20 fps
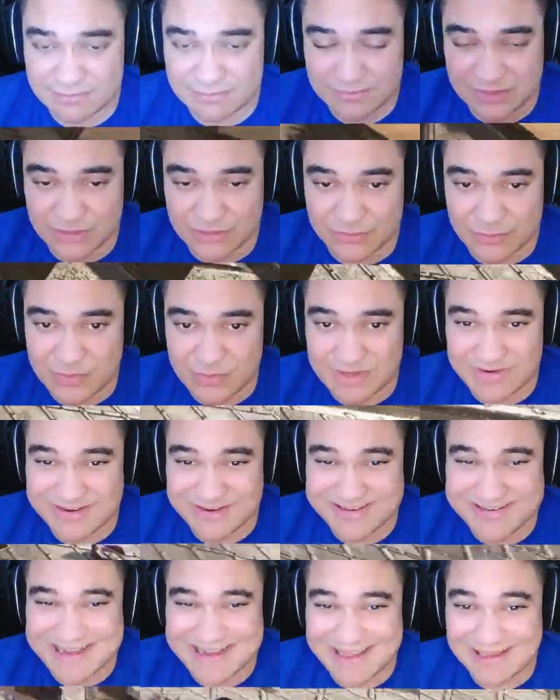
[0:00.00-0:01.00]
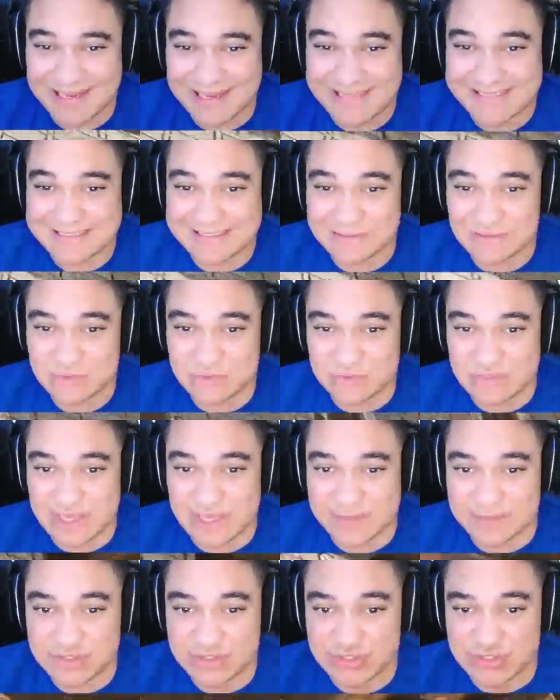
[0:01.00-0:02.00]
you know, 382
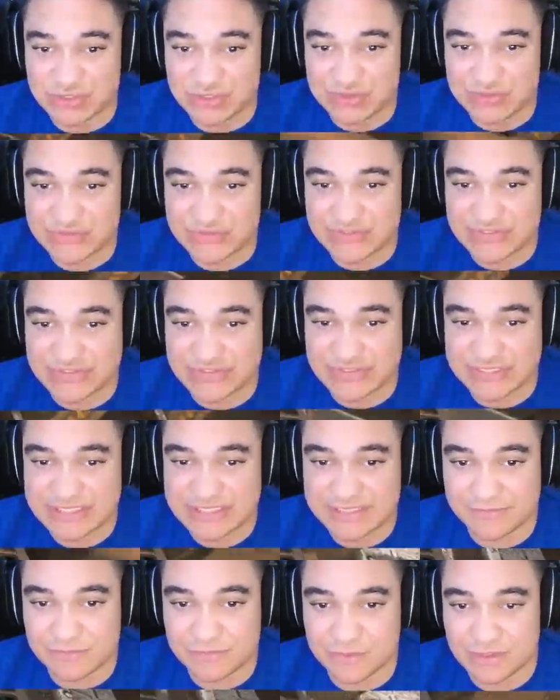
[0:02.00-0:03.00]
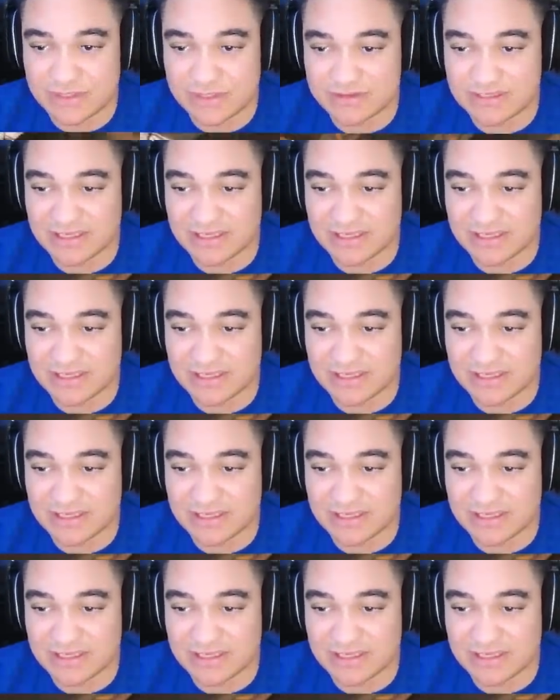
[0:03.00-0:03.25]
damage consistently if you hit the